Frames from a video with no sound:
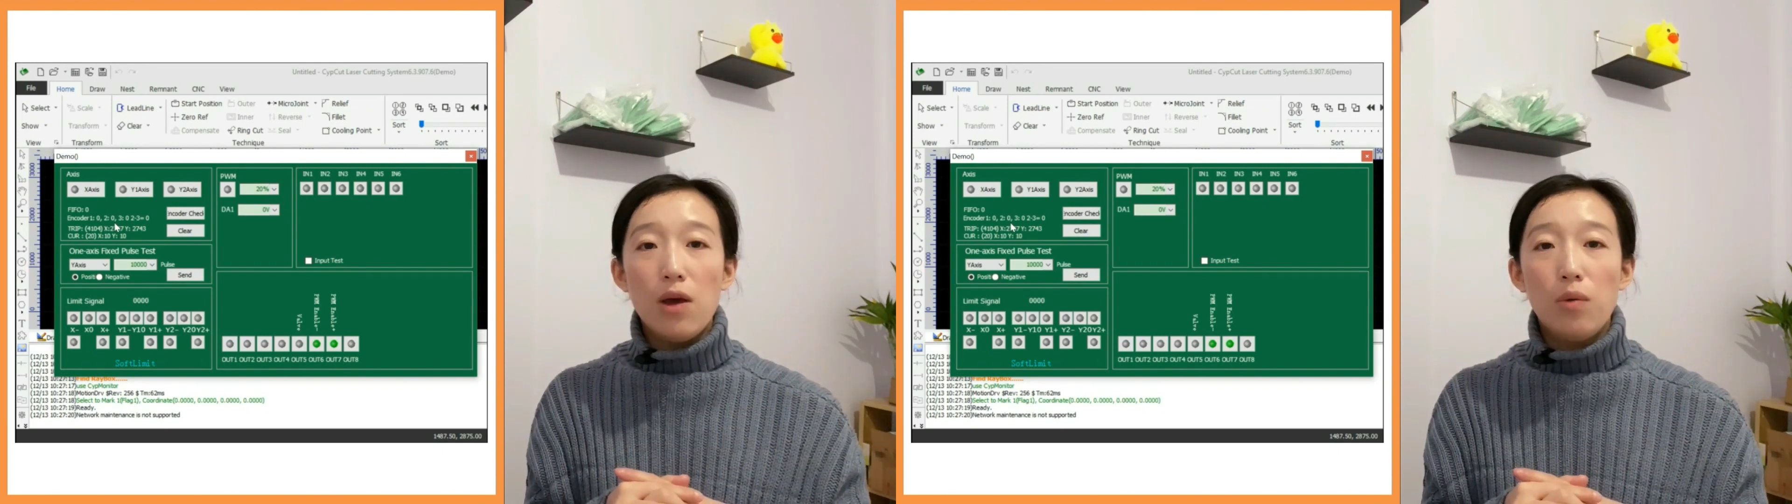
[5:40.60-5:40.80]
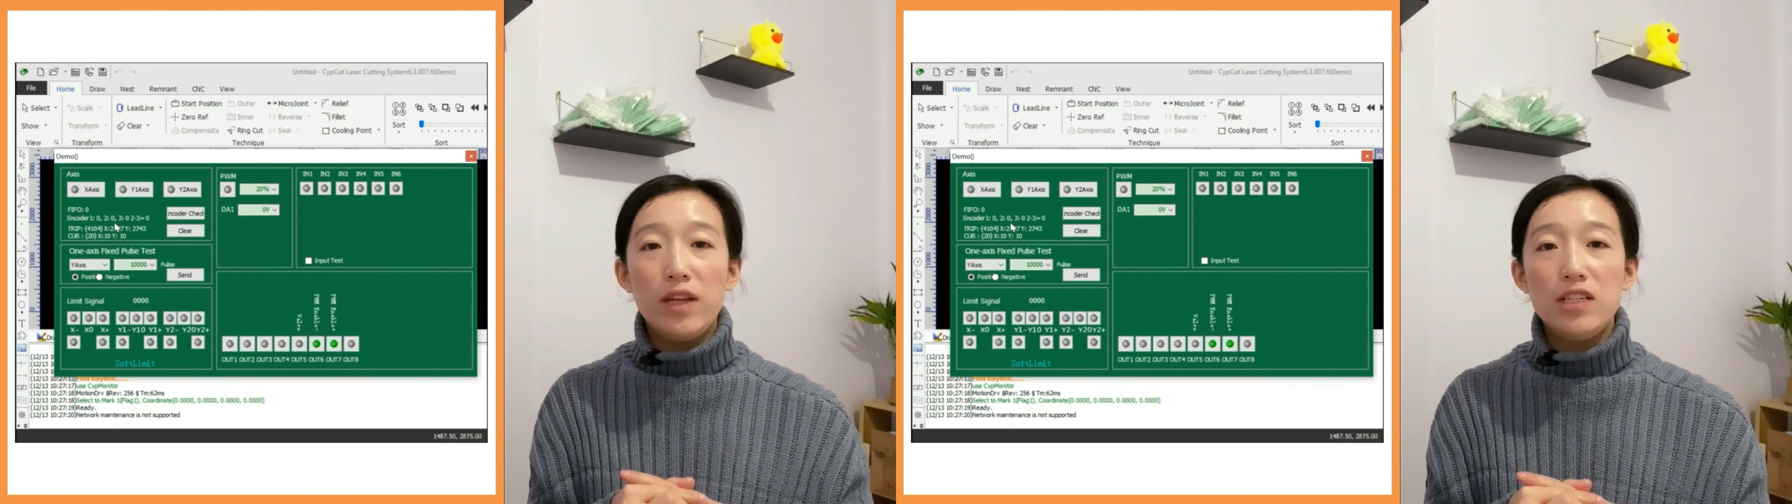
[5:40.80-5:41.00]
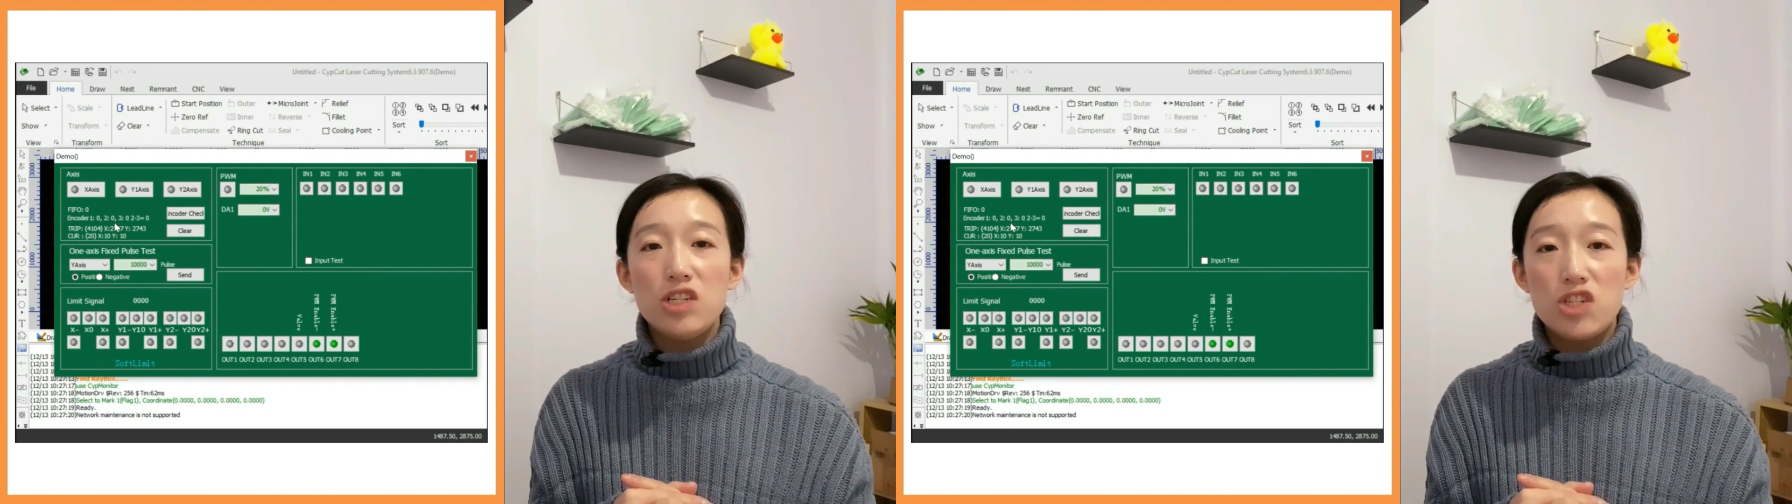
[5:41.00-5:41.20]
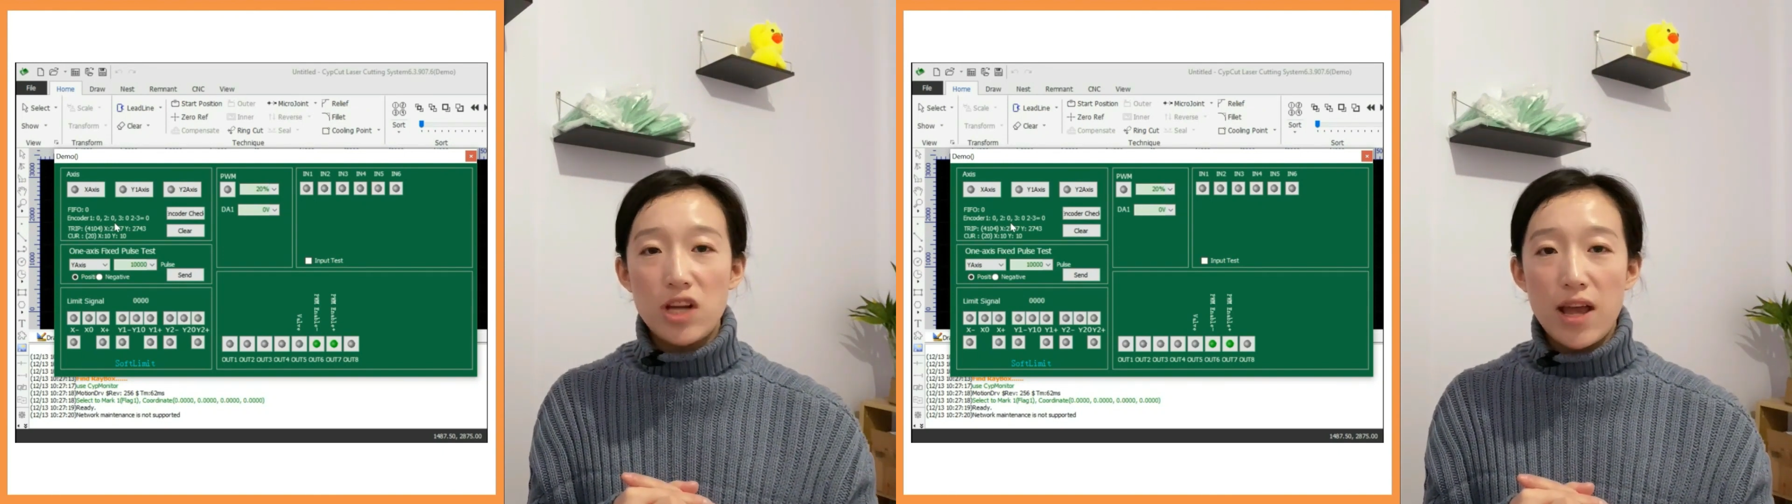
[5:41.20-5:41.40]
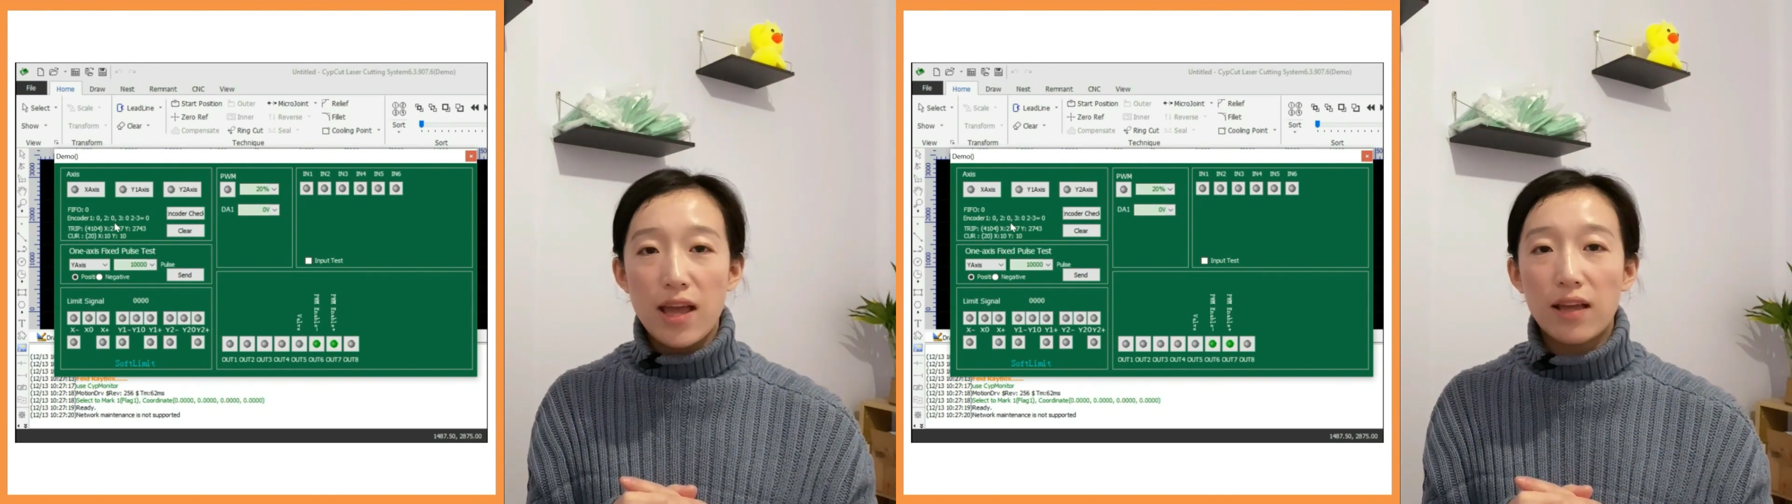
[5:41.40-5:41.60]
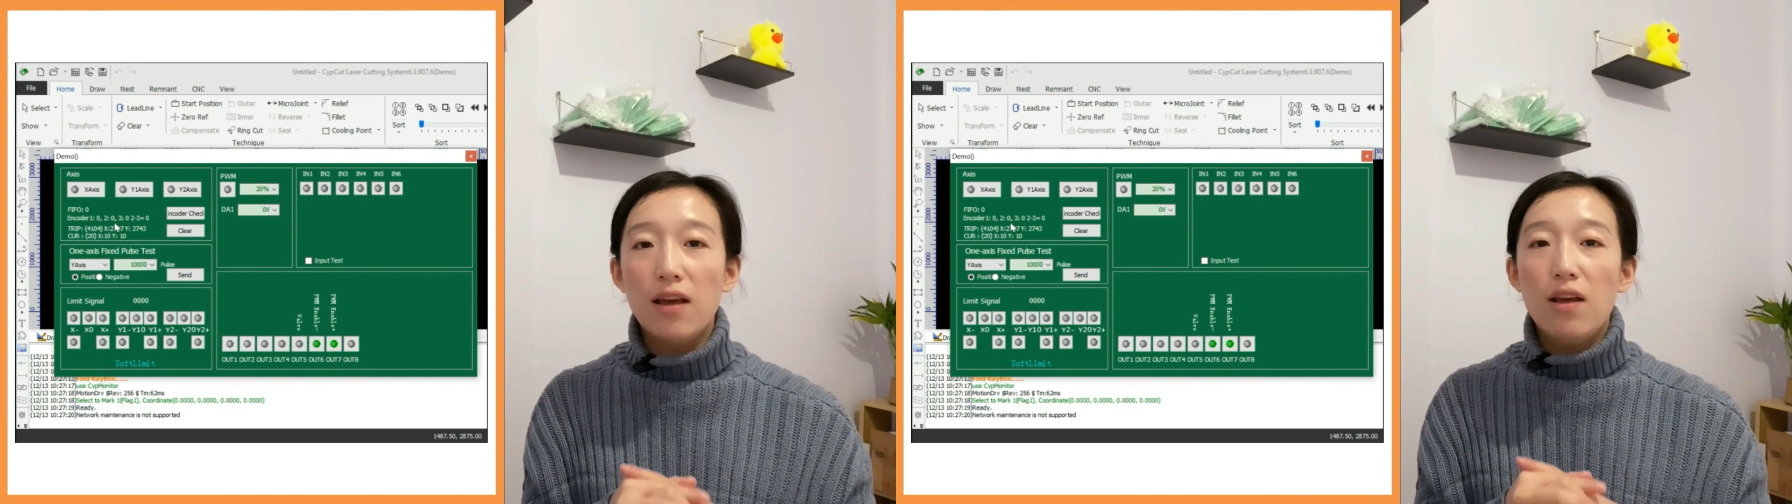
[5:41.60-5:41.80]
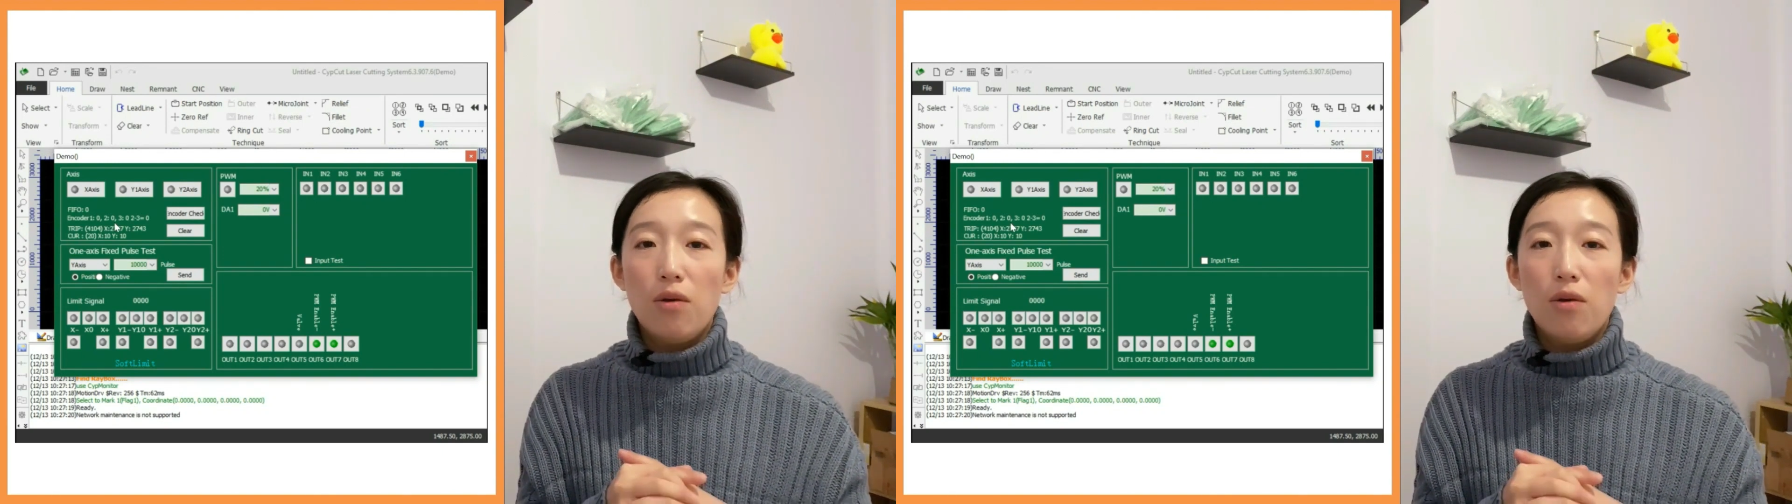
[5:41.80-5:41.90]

we need to check